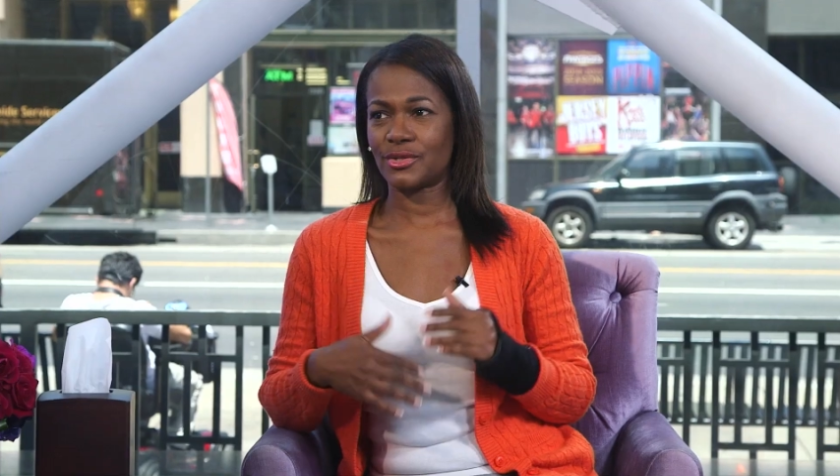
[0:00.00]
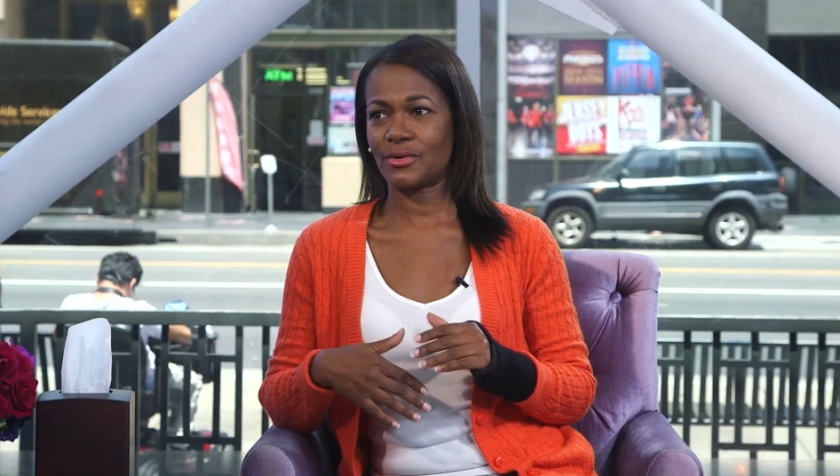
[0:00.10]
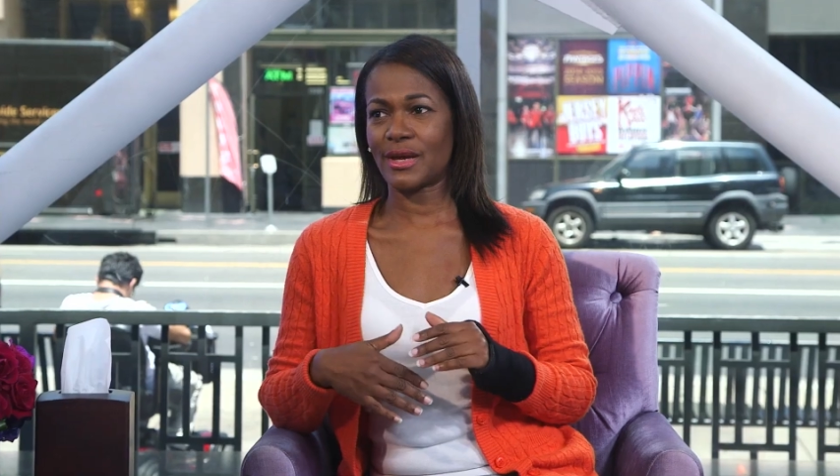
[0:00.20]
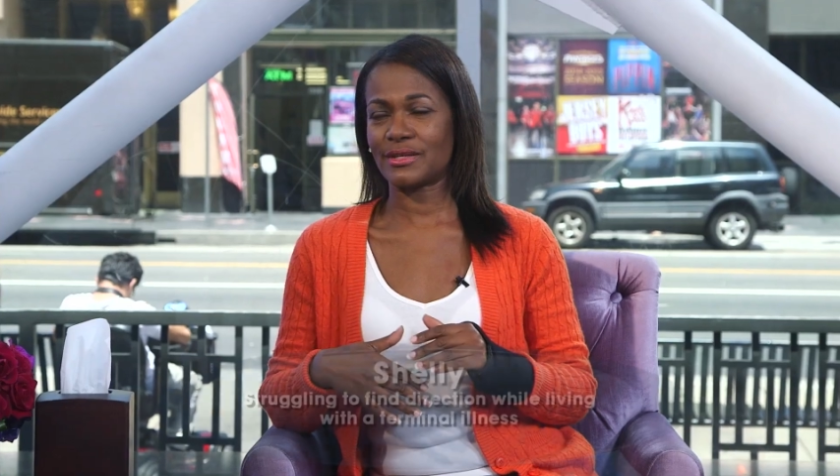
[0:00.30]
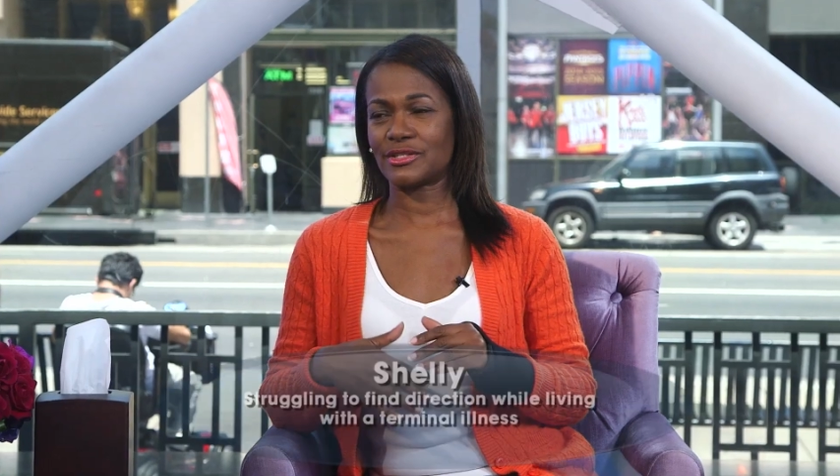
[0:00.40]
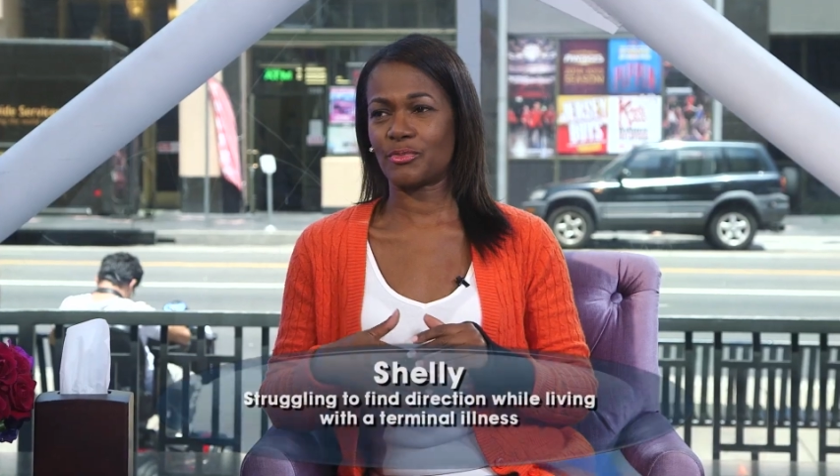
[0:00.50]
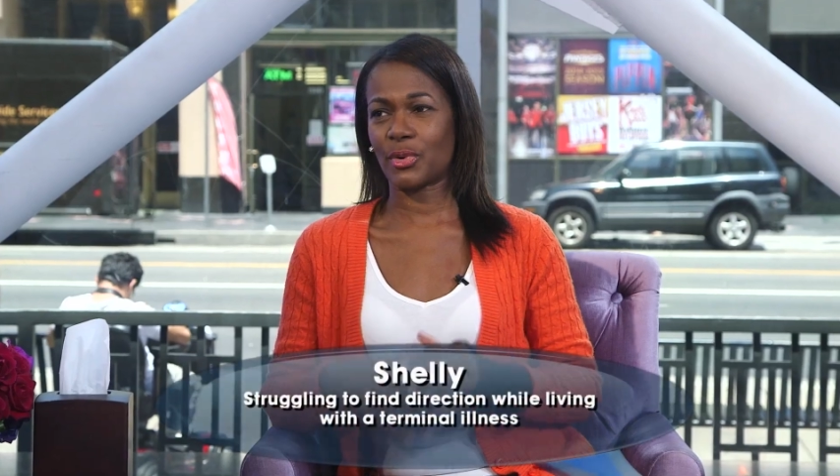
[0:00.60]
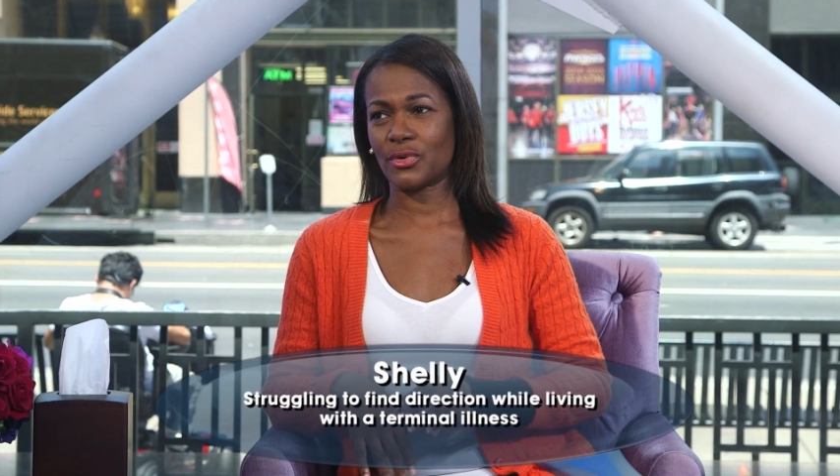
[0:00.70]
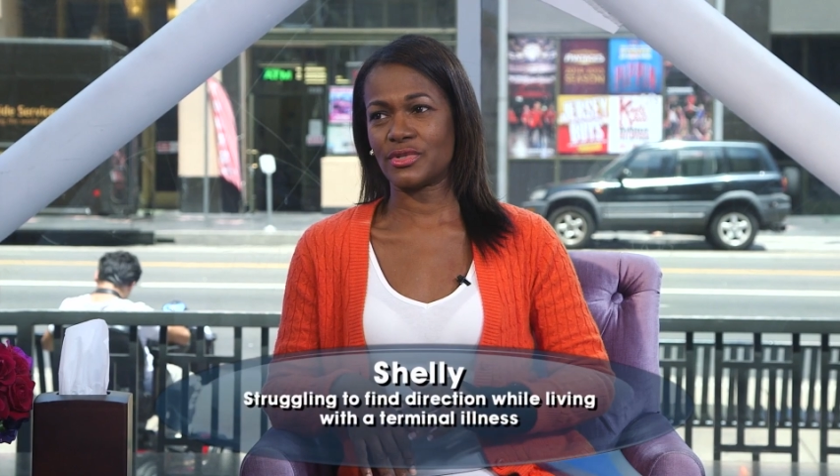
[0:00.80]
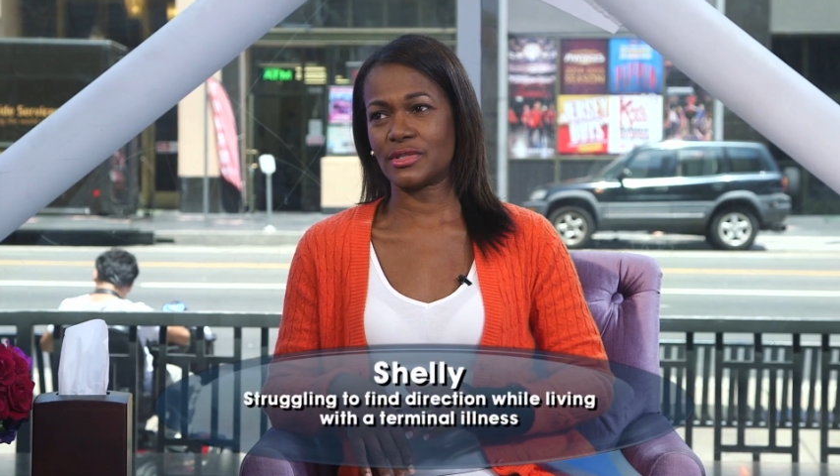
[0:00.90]
you as a
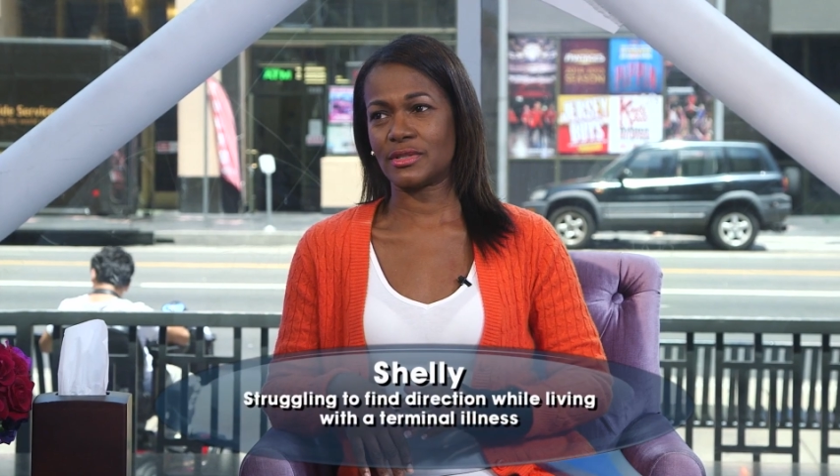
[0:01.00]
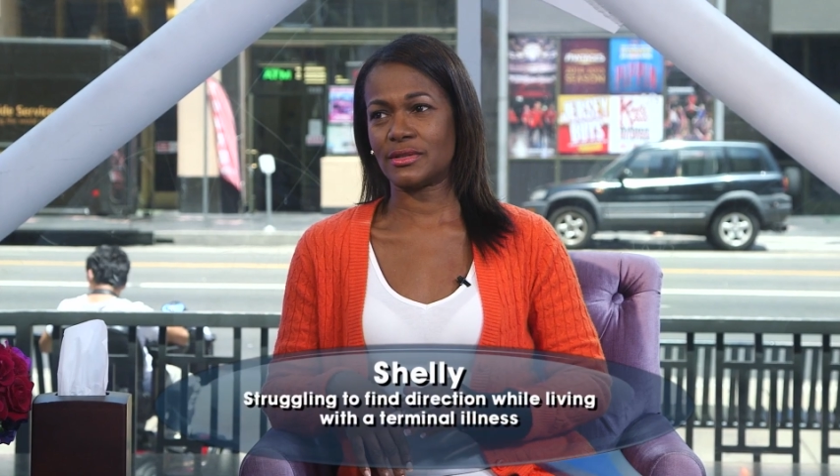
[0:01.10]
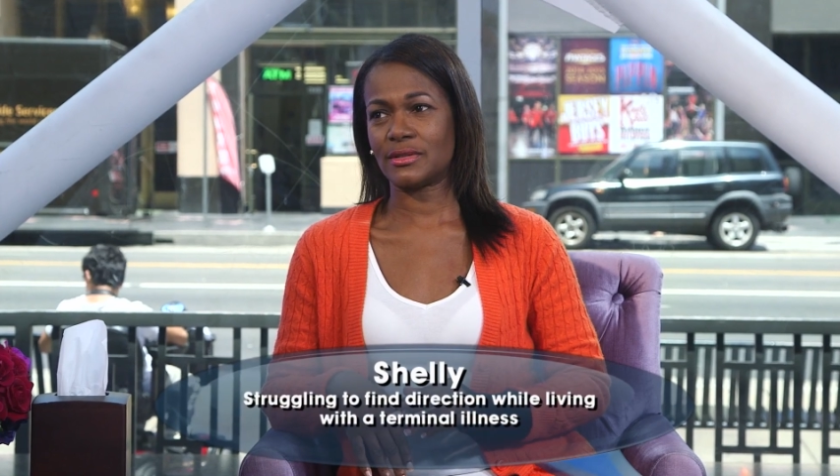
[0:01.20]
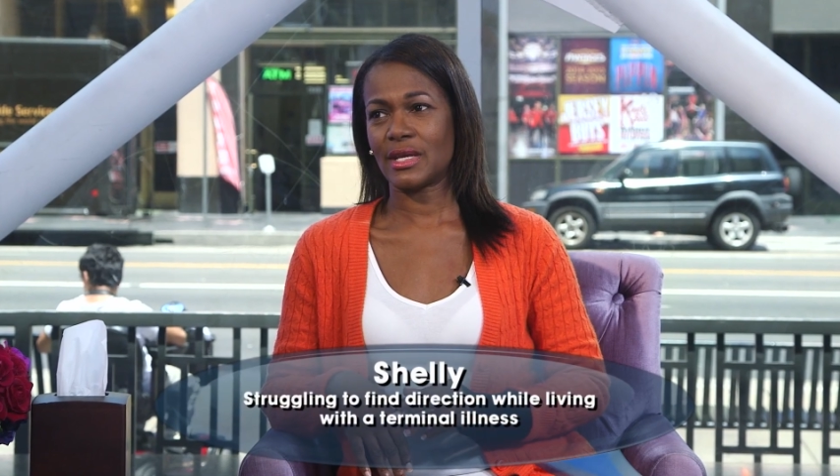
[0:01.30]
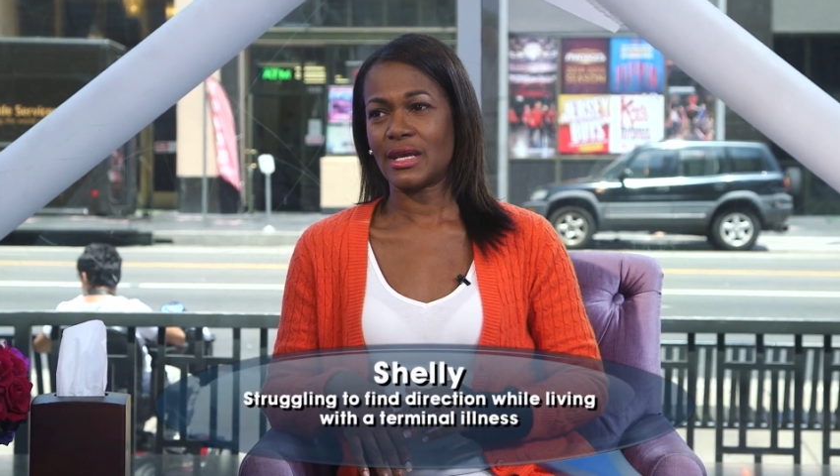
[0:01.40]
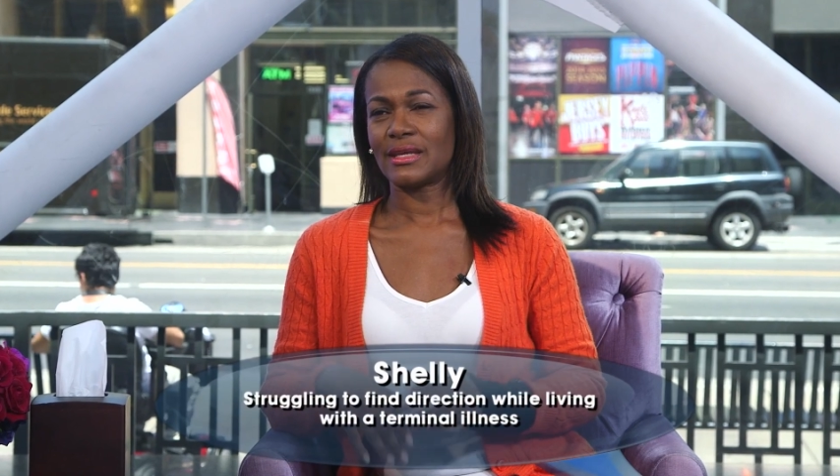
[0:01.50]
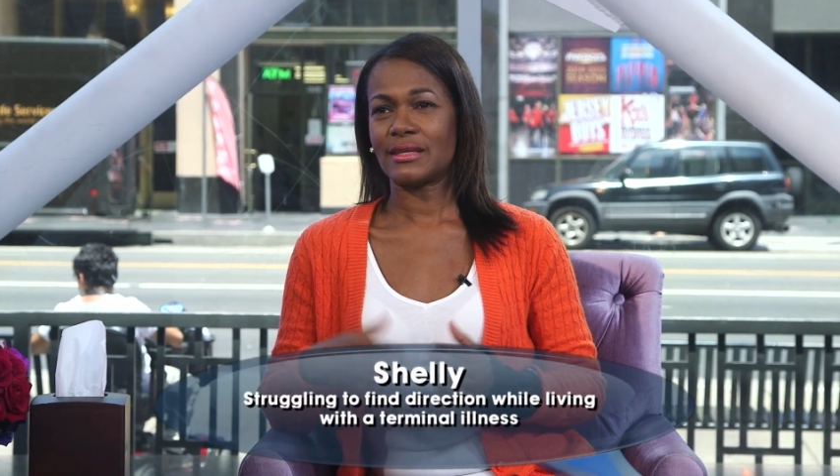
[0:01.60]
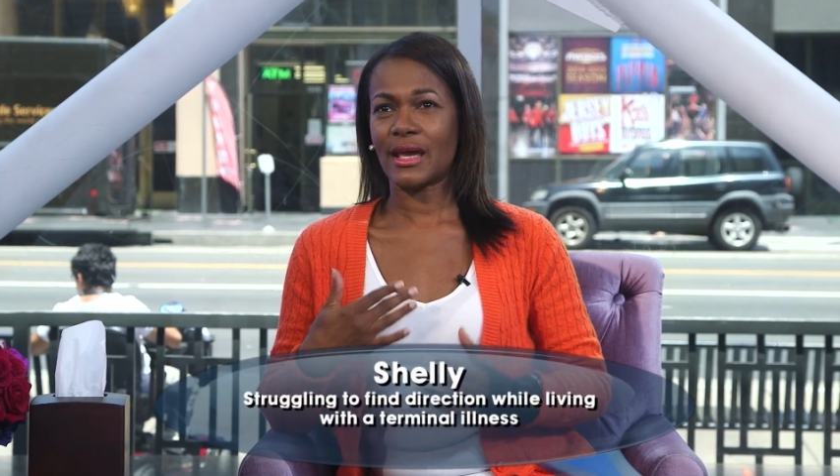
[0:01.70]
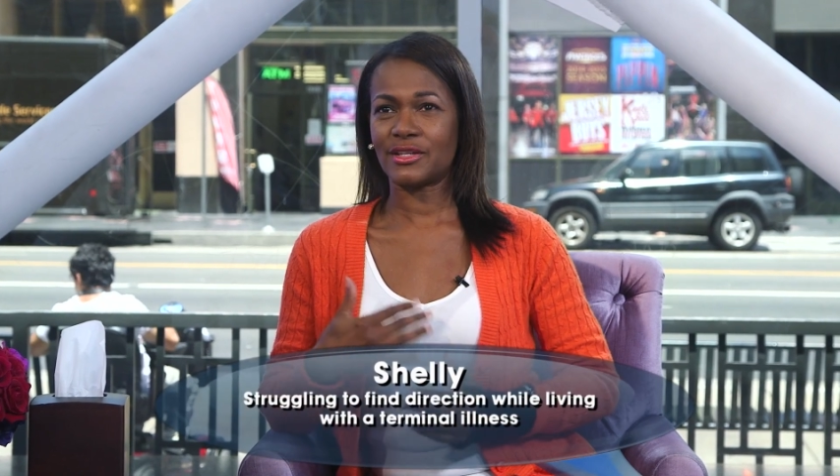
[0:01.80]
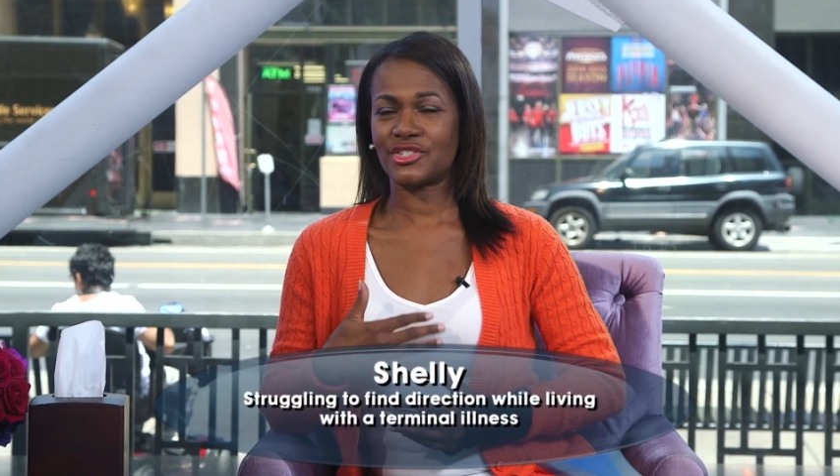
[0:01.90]
person,
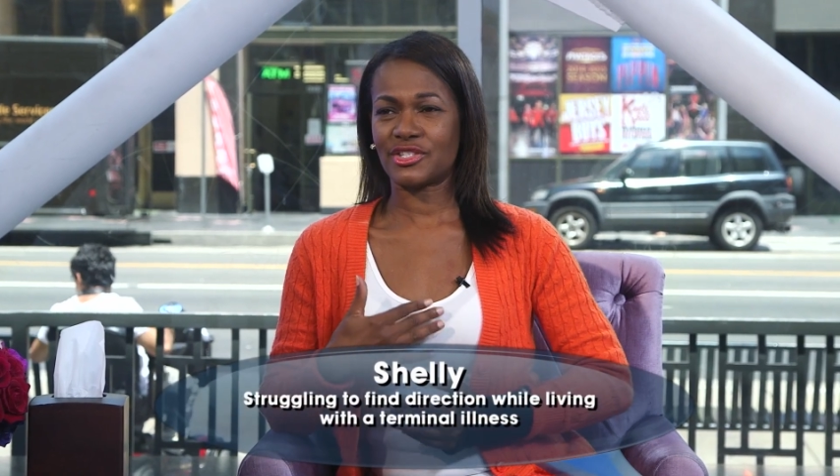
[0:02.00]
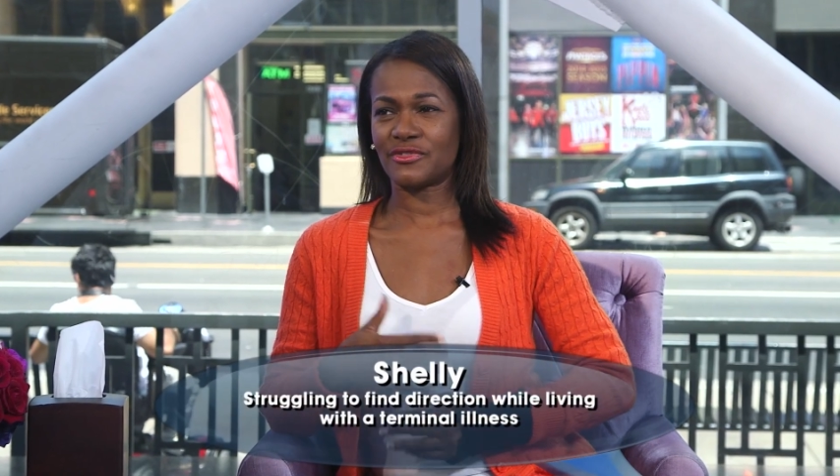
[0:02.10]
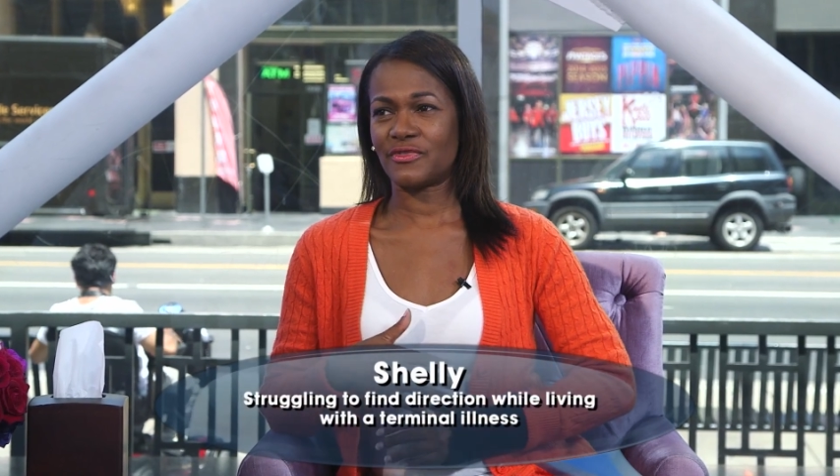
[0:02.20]
not just